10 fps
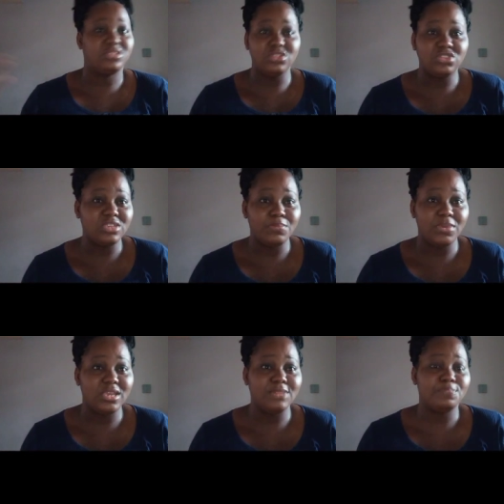the sea
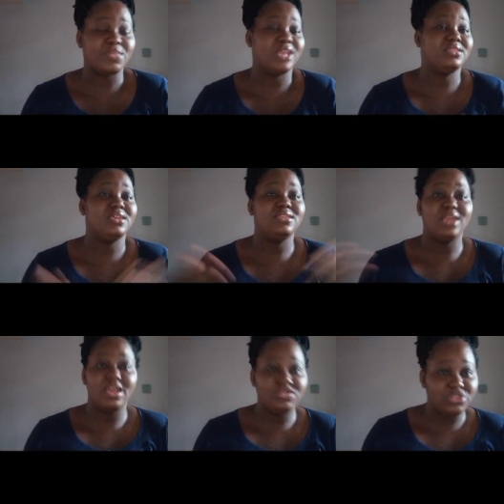shipping and then
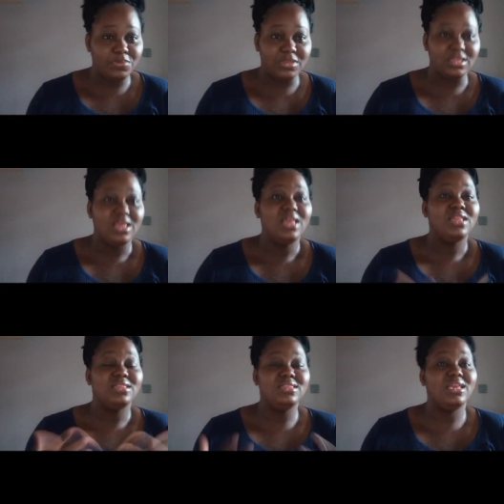the air shipping.
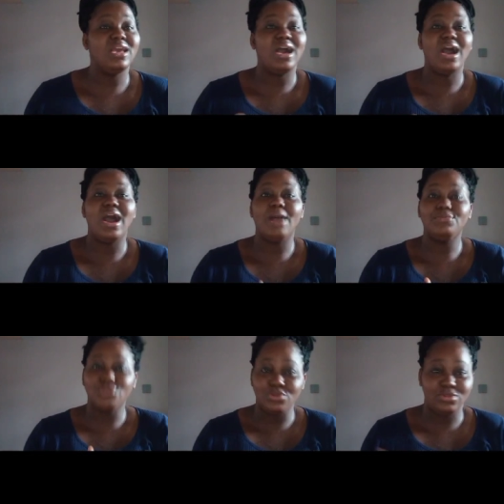They are
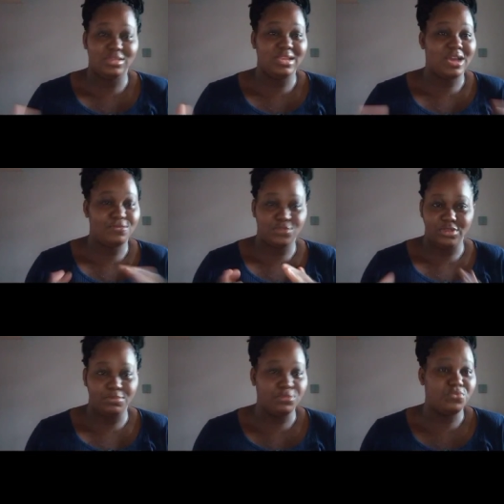absolutely
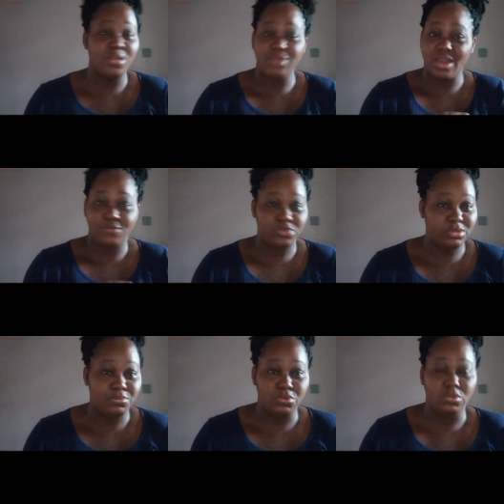affordable, very
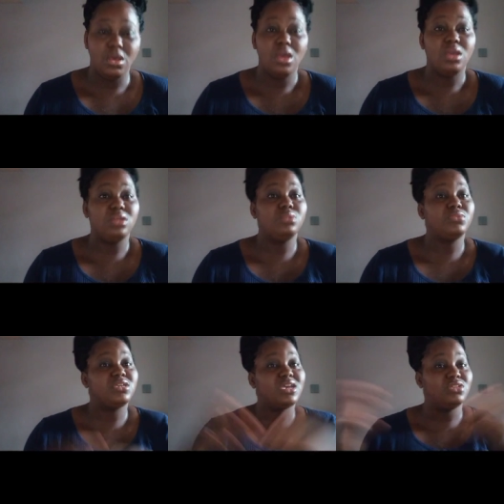affordable.
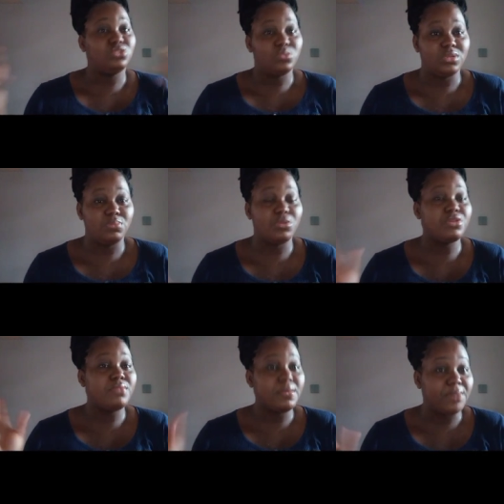Anybody can do it. But
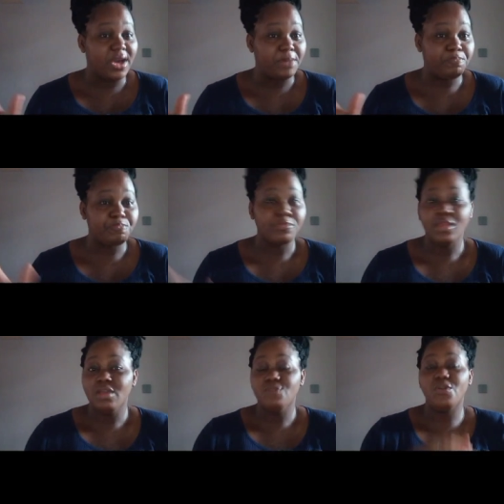remember,
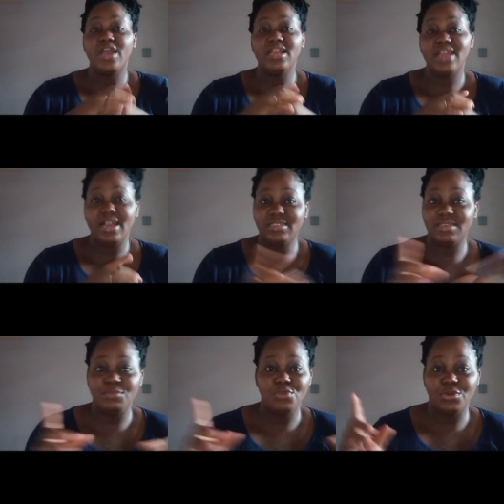for any
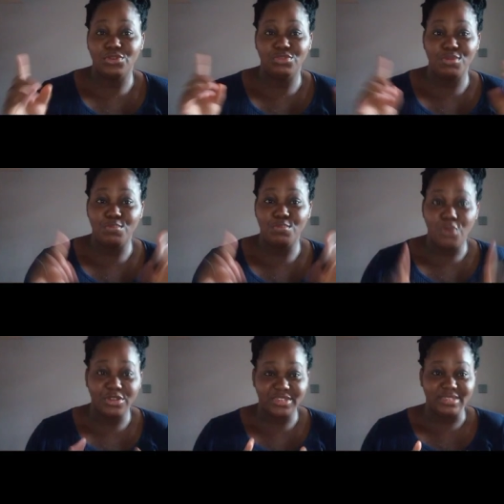item you're going to be
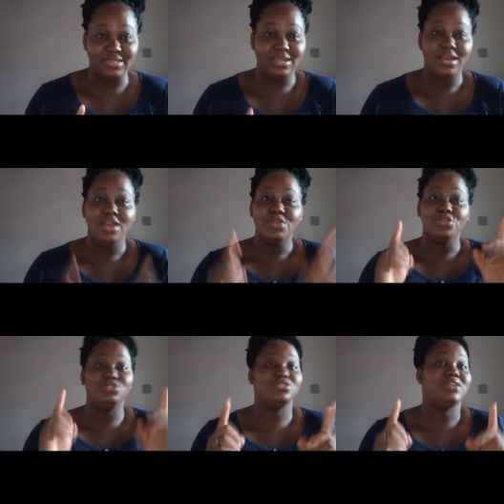importing,
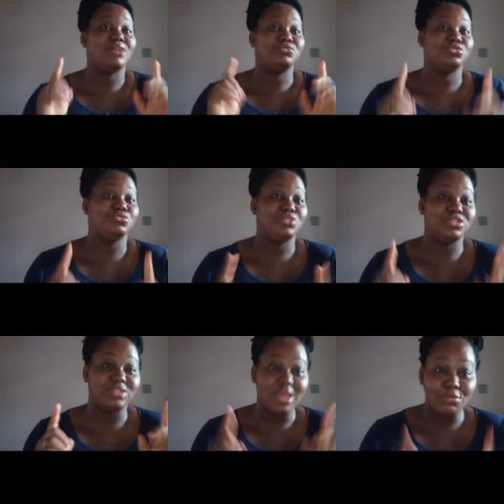you just have to
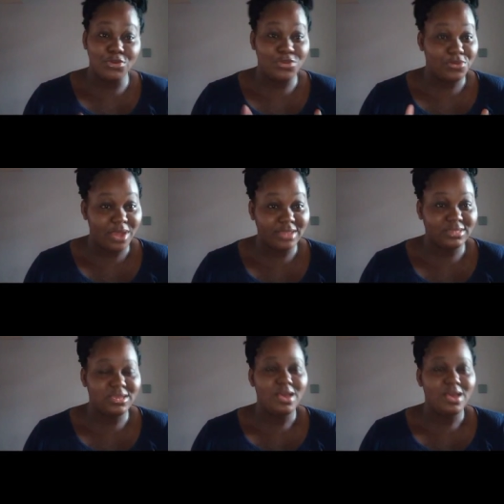reach the MOQ, right?